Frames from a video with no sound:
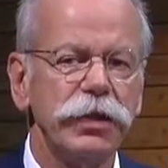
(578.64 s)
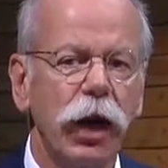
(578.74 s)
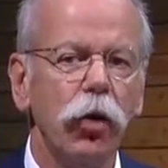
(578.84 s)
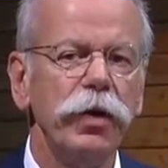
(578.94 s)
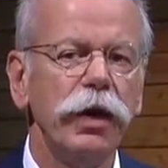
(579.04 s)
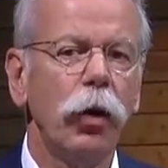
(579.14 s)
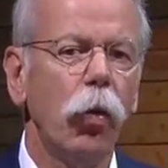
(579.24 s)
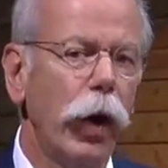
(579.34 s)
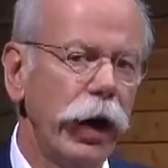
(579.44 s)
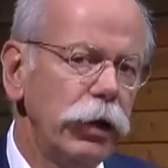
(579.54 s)
now been
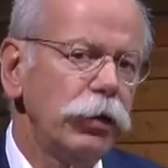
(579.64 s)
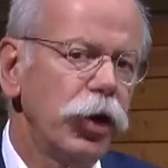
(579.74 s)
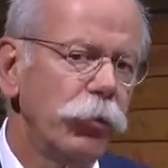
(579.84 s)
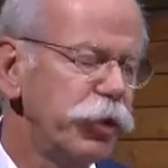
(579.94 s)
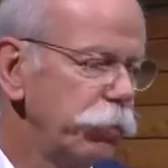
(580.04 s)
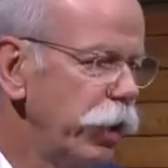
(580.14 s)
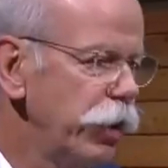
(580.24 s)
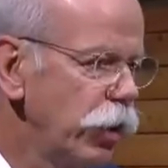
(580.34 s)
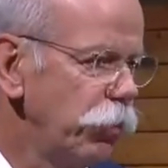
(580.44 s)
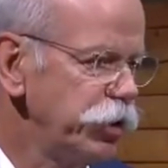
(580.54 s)
widely adopted by
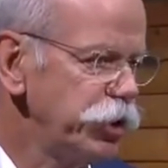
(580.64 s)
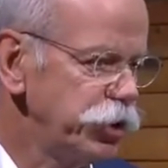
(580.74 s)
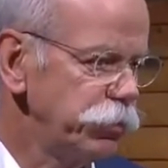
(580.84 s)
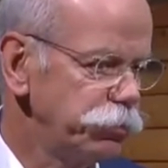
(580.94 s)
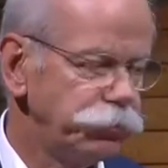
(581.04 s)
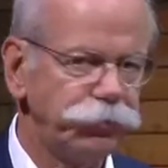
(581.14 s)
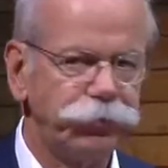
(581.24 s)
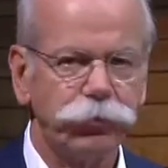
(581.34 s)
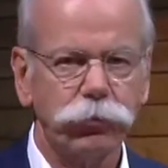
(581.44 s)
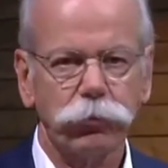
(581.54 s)
the competition.
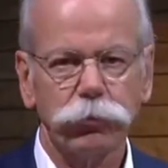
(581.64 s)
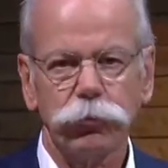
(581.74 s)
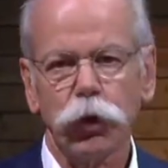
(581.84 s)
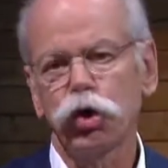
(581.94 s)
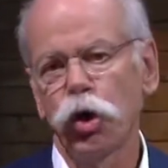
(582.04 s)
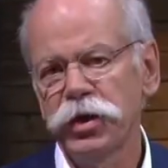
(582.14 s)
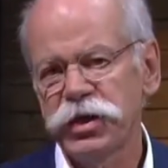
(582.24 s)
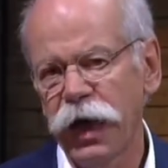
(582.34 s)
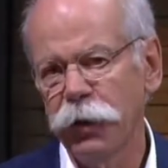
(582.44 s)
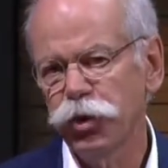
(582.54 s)
So it's
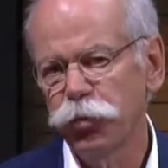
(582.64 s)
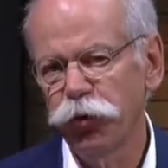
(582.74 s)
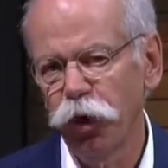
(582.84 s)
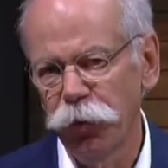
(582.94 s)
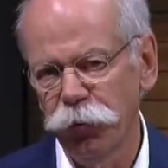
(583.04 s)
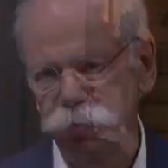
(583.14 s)
time to move on.